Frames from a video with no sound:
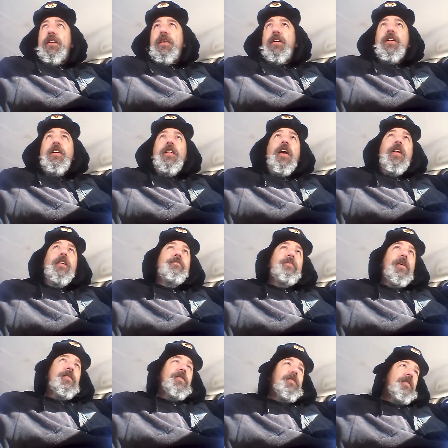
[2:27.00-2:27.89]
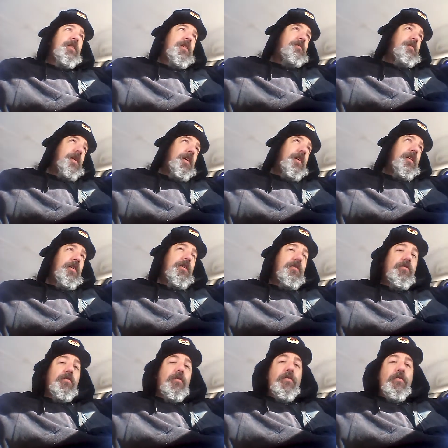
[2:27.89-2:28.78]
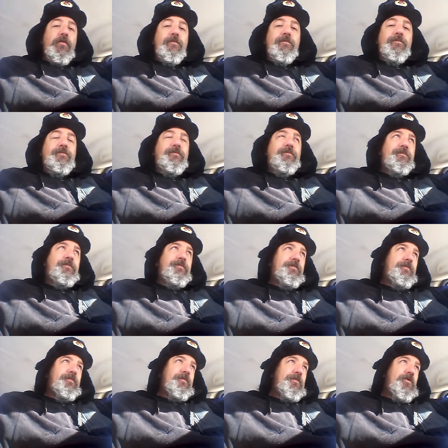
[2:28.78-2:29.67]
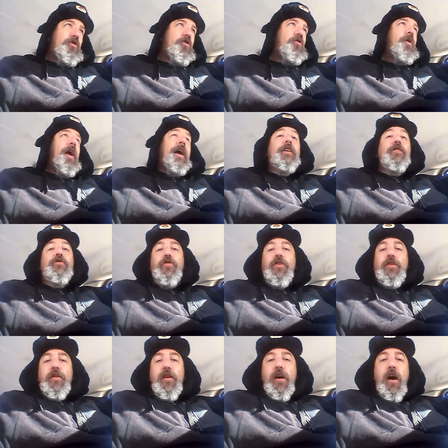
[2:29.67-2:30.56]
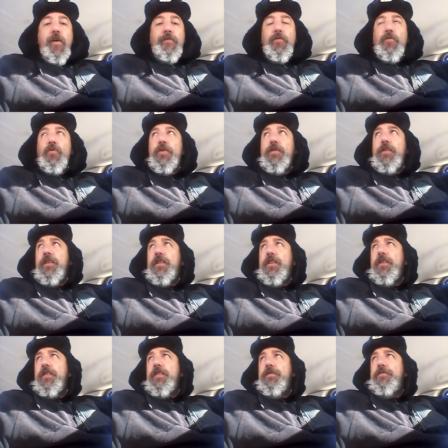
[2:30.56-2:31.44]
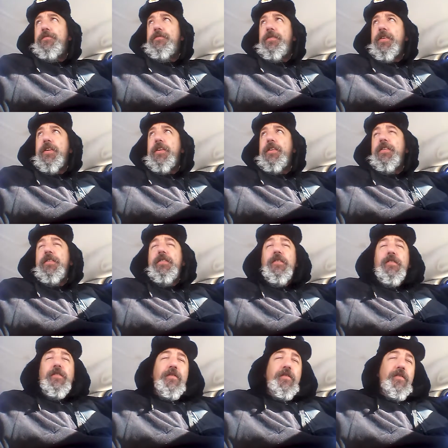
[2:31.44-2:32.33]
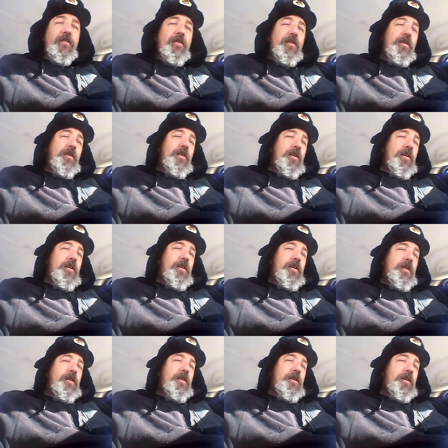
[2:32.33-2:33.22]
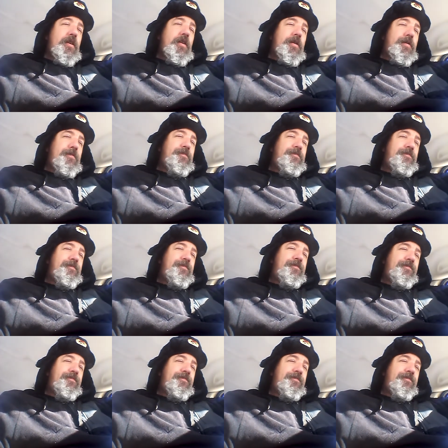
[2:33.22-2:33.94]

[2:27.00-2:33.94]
And then had to basically make a little correction afterwards in the friggin' um,